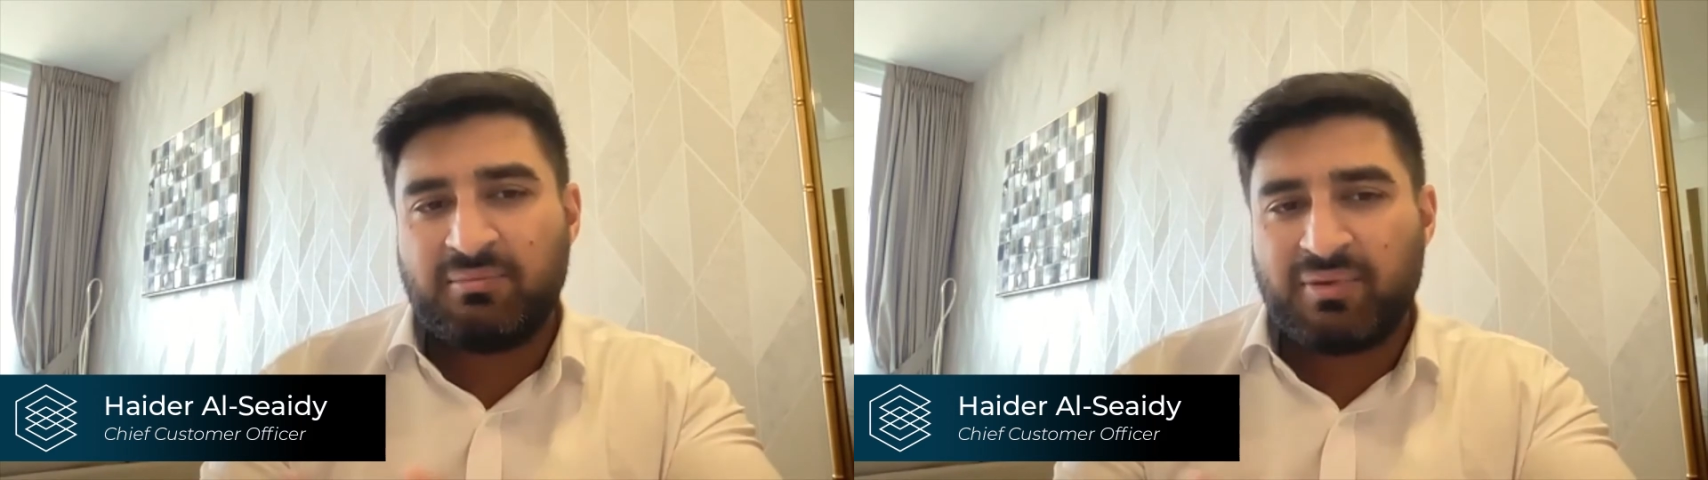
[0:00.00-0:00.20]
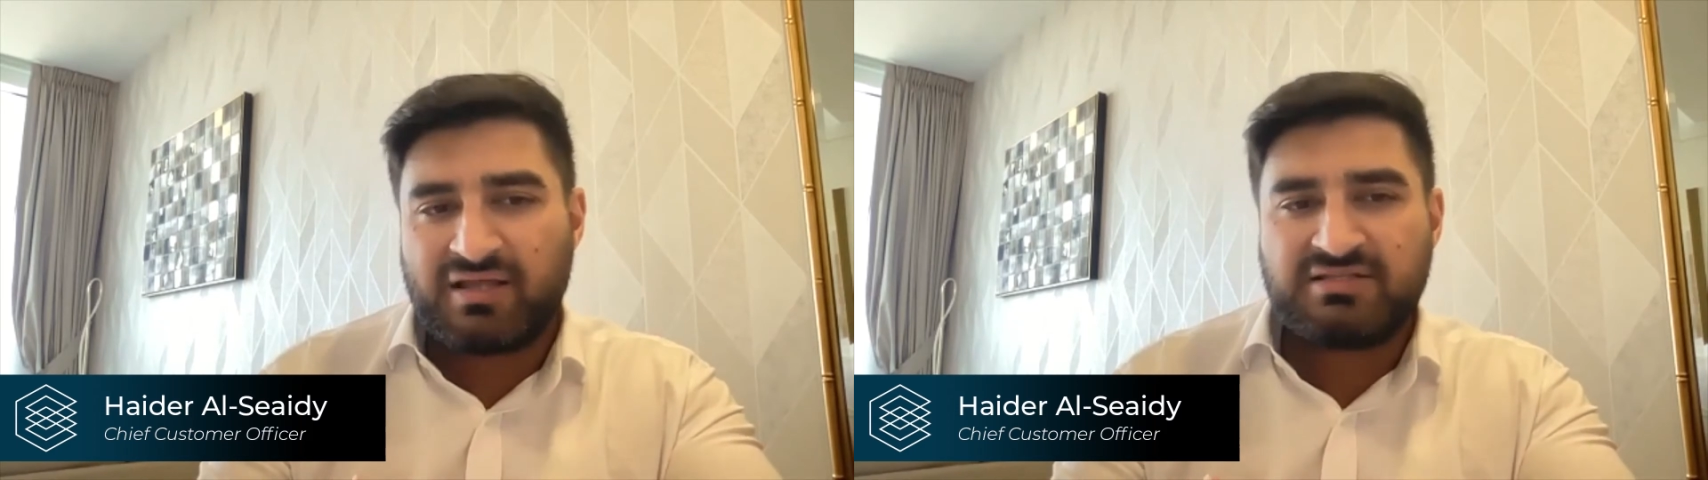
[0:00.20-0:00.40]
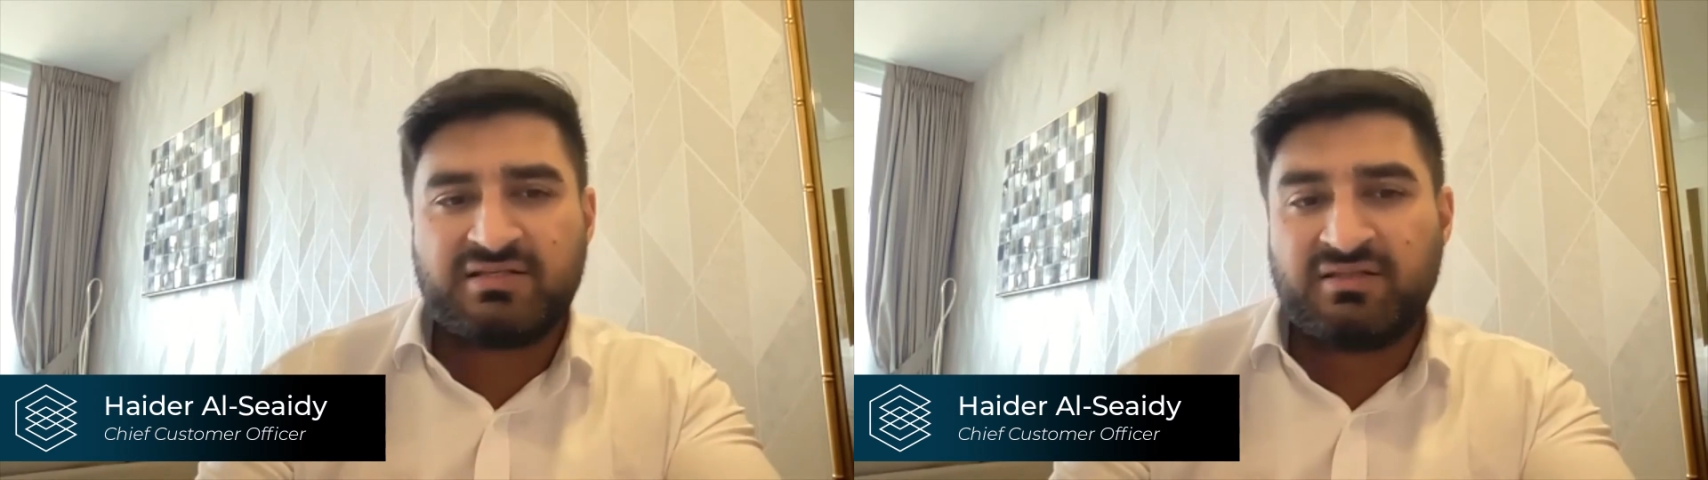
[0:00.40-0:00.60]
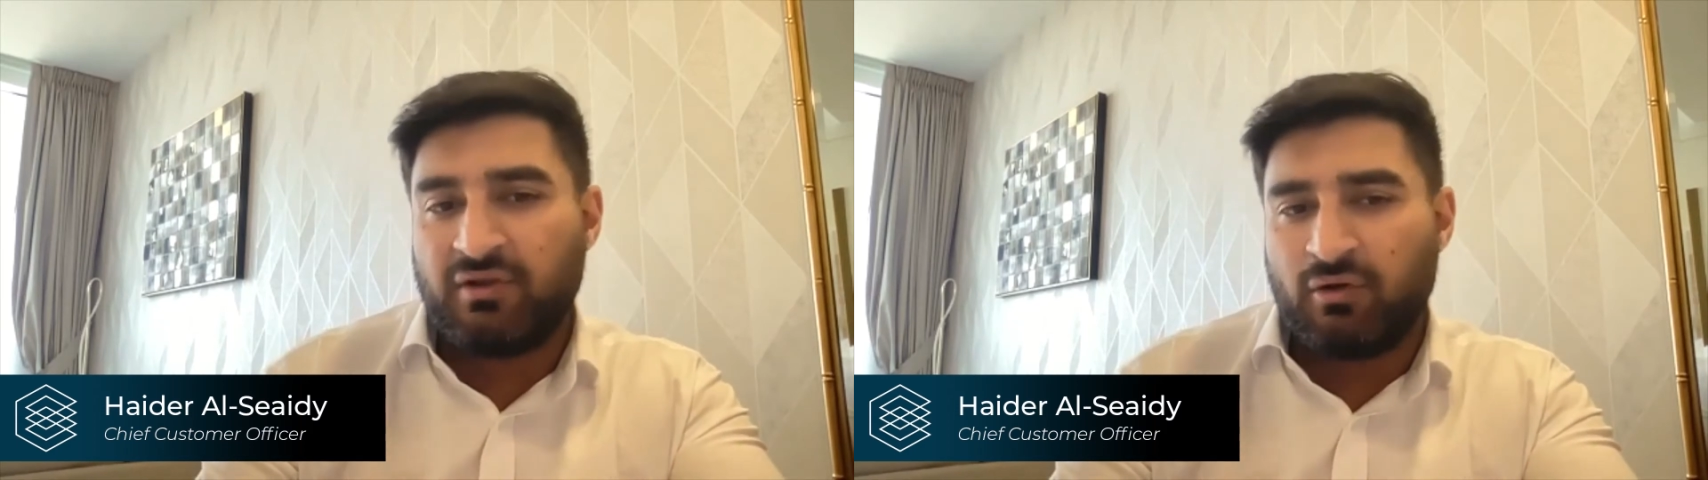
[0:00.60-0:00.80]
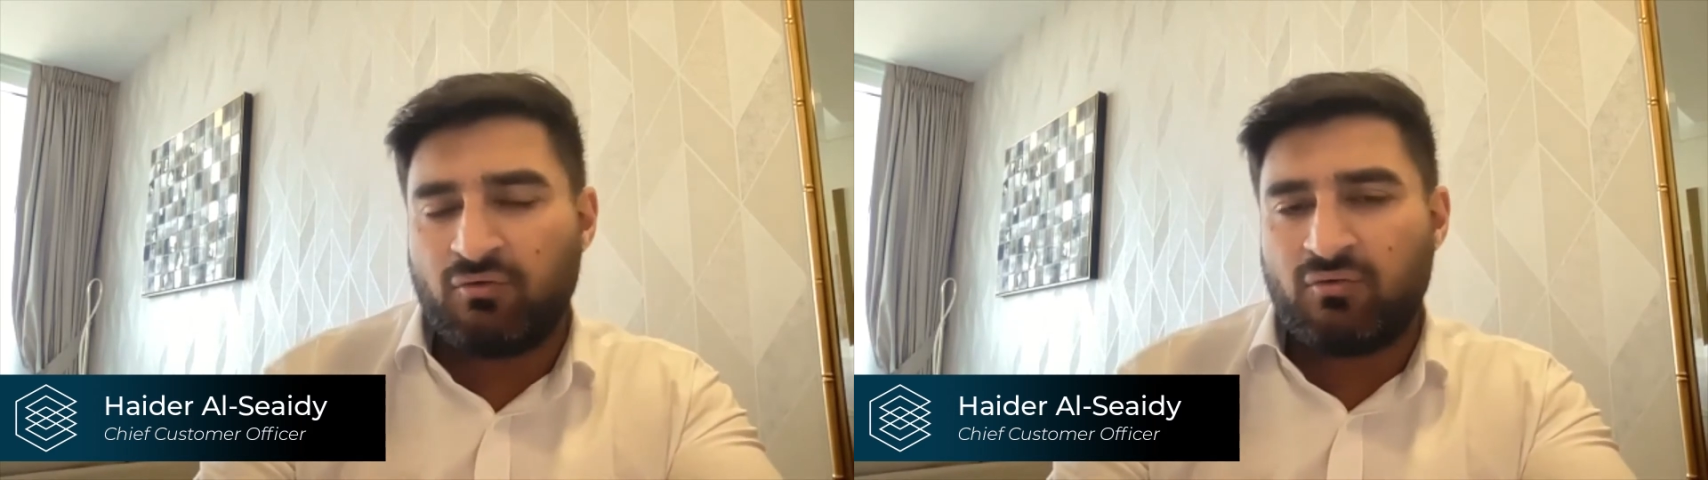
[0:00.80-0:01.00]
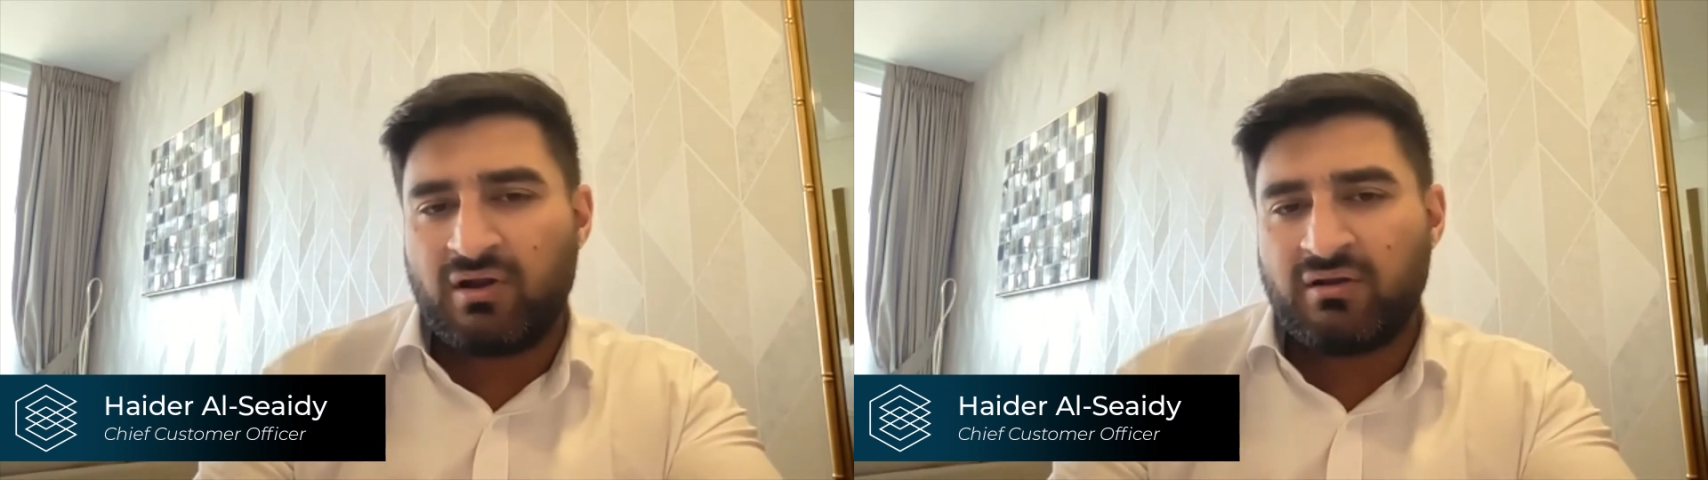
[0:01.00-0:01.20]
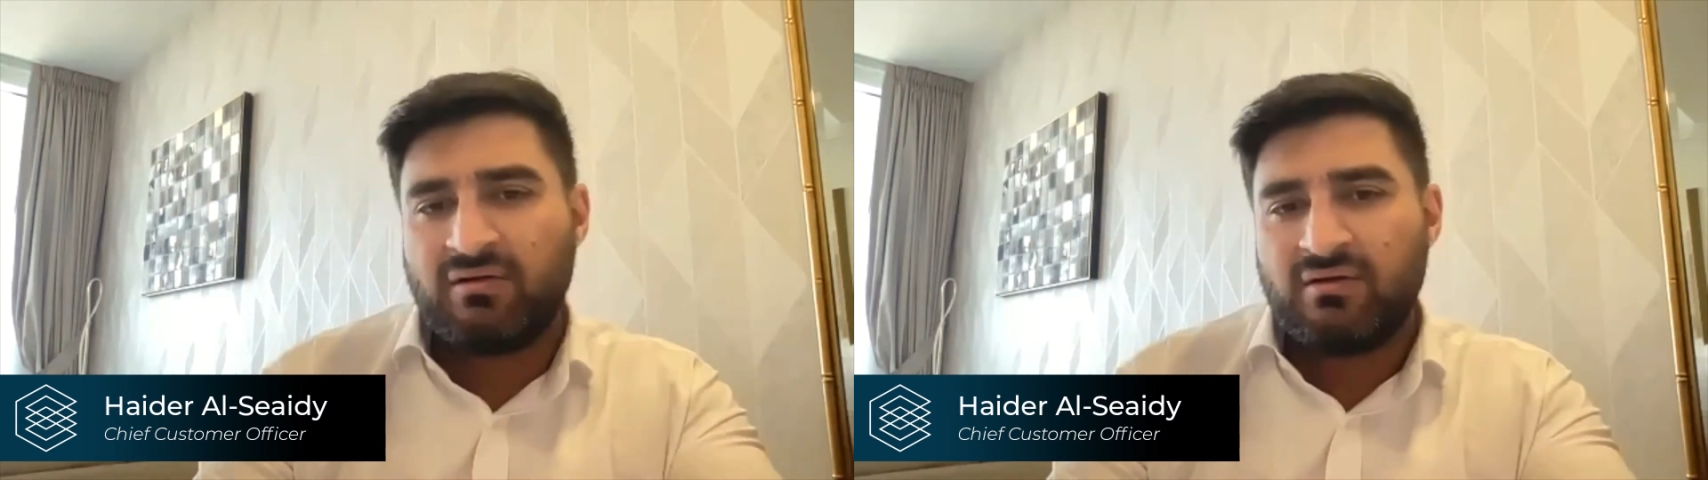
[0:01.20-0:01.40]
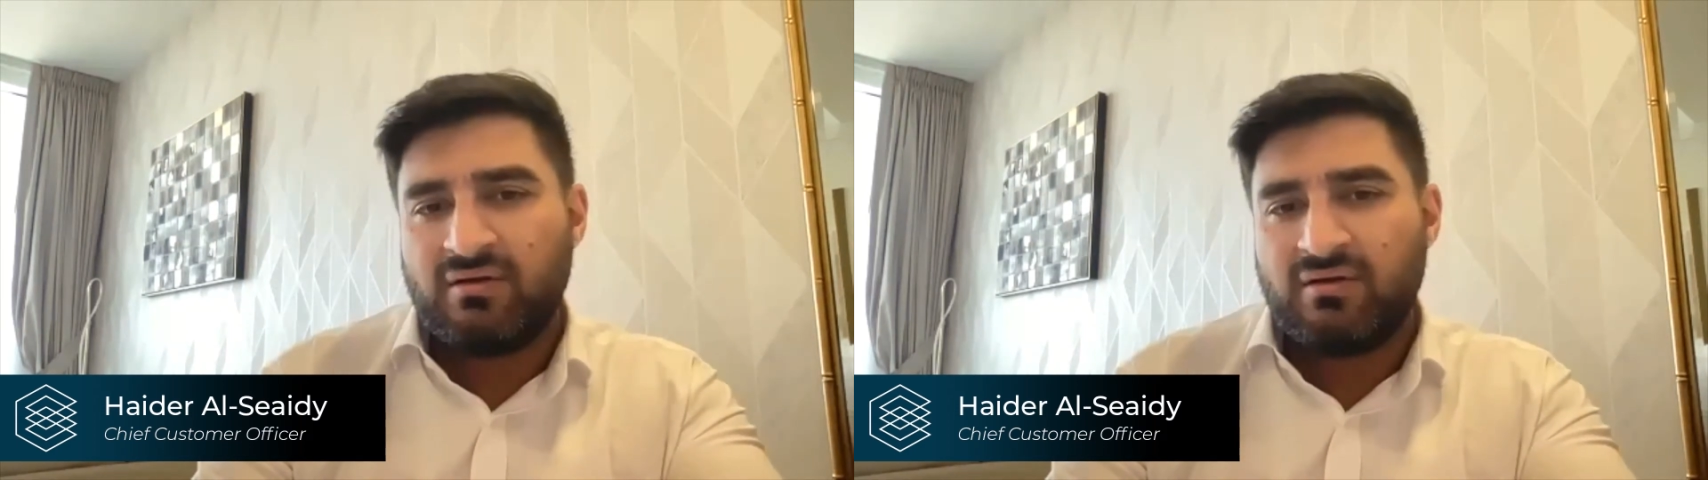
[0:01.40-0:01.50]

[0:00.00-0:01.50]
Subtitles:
complexity in the long run